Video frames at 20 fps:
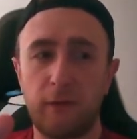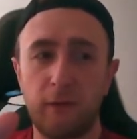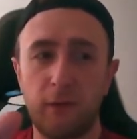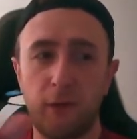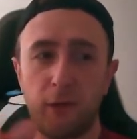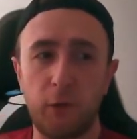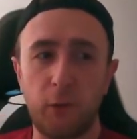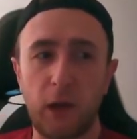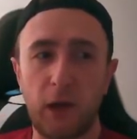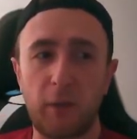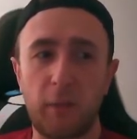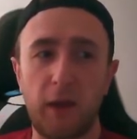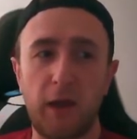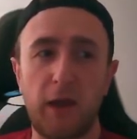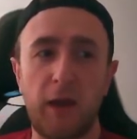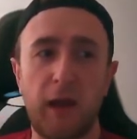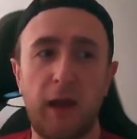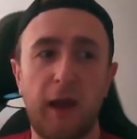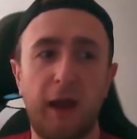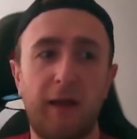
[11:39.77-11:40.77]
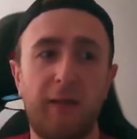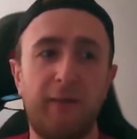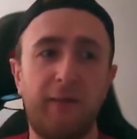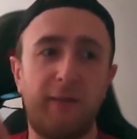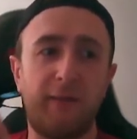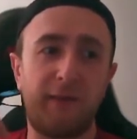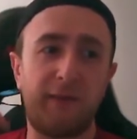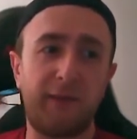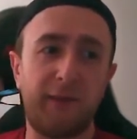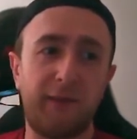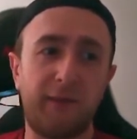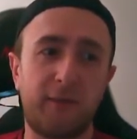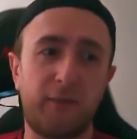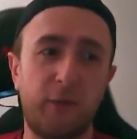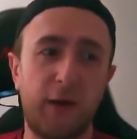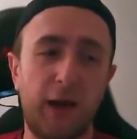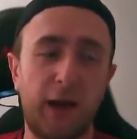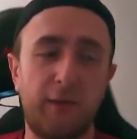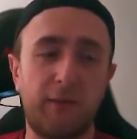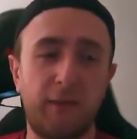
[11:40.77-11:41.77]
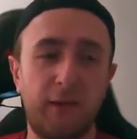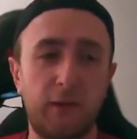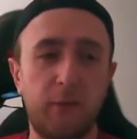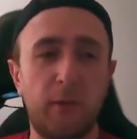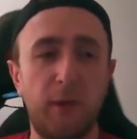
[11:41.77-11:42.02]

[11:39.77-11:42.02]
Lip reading: that you animate as if it's reacting to